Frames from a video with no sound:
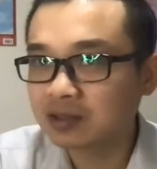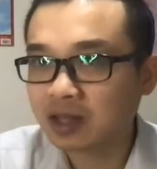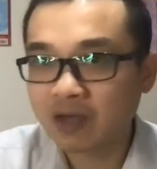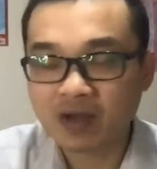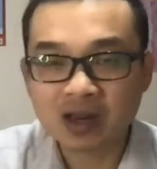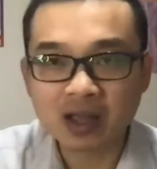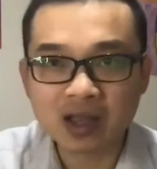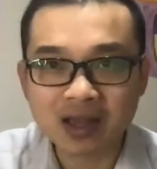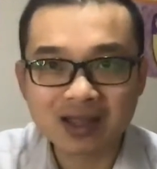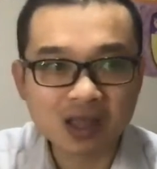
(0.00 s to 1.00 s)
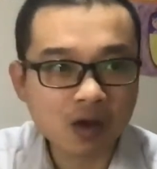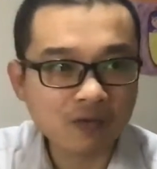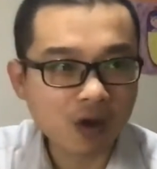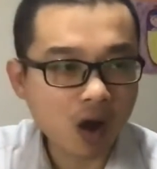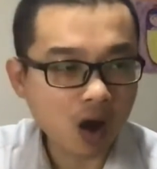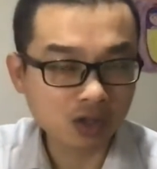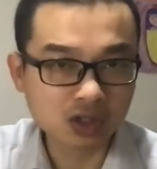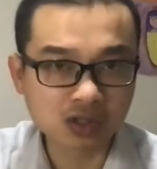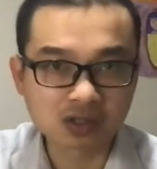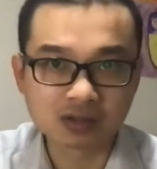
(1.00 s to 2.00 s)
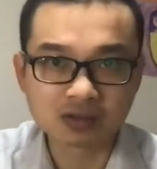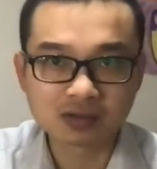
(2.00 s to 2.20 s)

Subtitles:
They have an idea of oxygen.